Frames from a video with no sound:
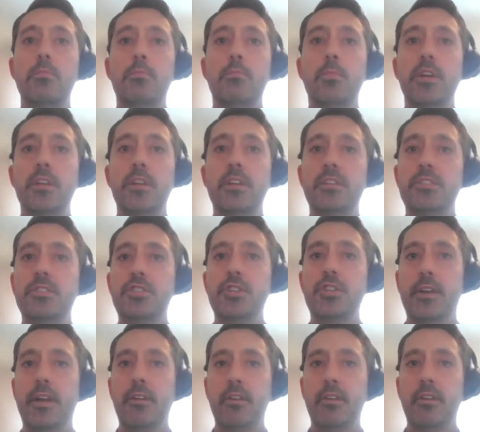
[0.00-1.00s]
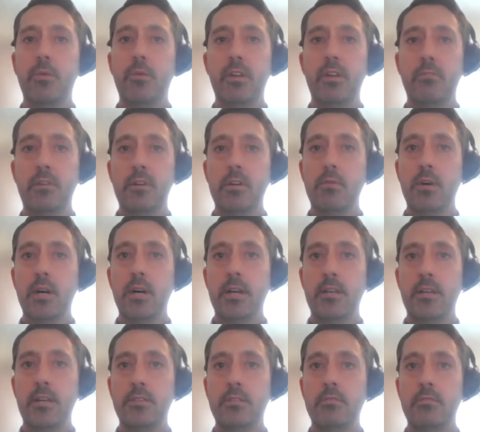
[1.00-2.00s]
But it is generic where
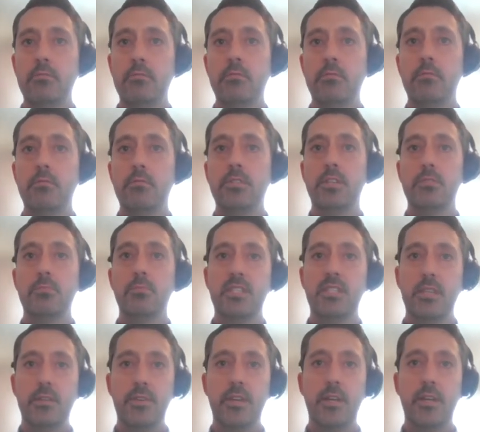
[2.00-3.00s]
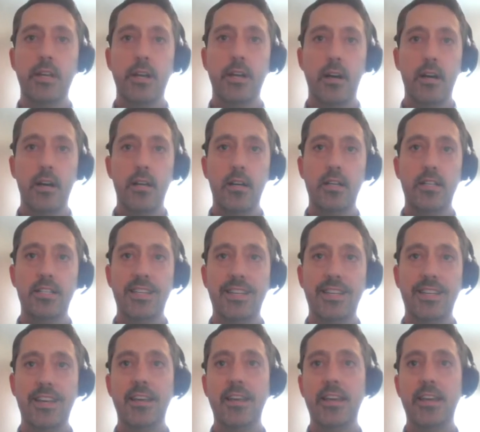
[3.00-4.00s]
required, so specifically highlighting
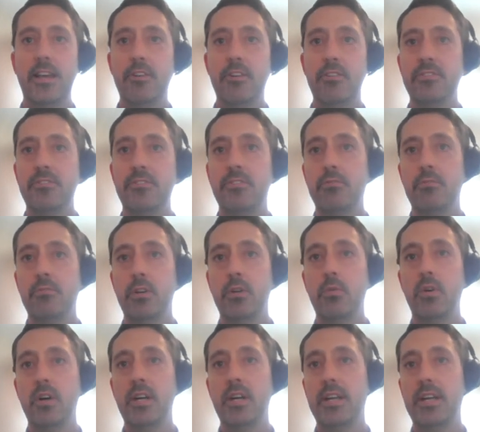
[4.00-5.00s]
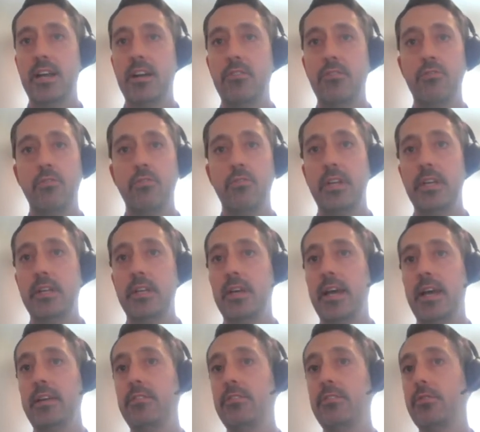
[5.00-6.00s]
key areas that require country
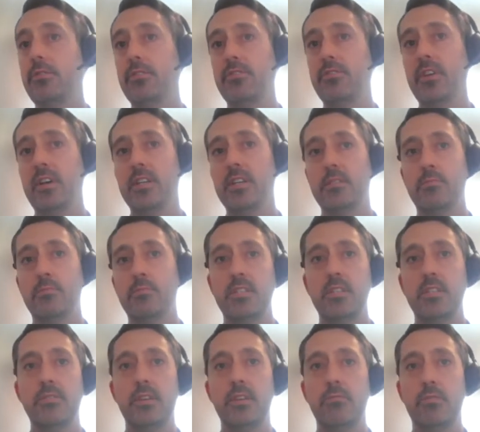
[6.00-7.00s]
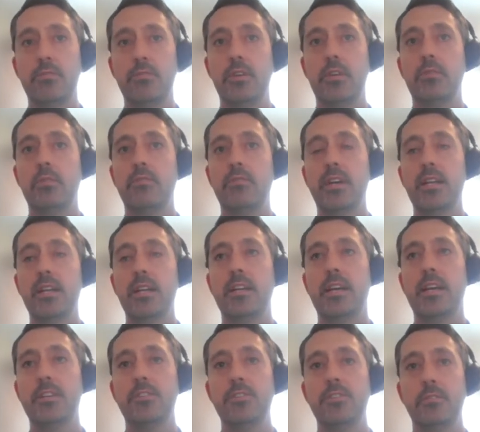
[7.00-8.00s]
and or site-specific review and
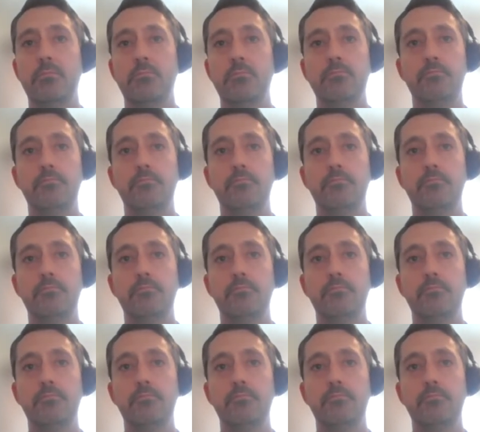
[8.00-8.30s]
validation.